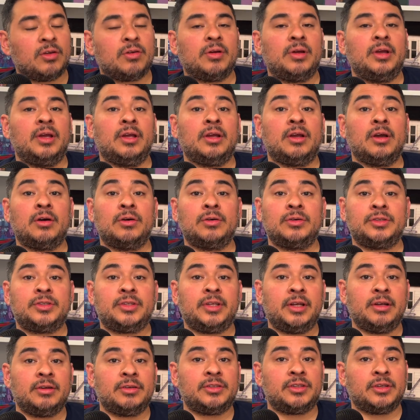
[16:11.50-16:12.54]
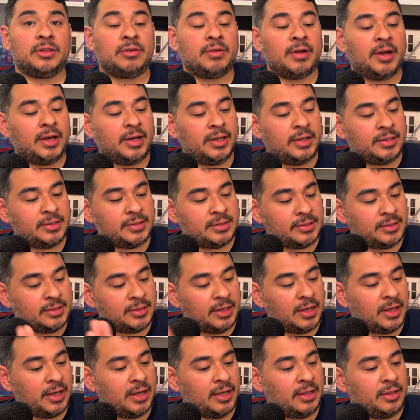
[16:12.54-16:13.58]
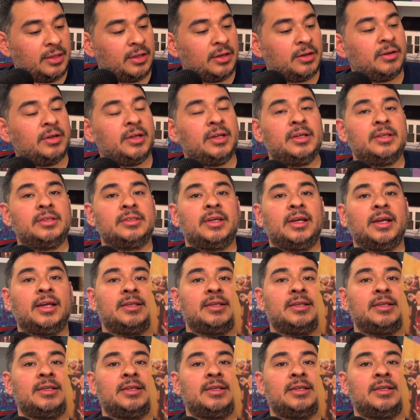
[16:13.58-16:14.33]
It goes, here's the credits. There is, like I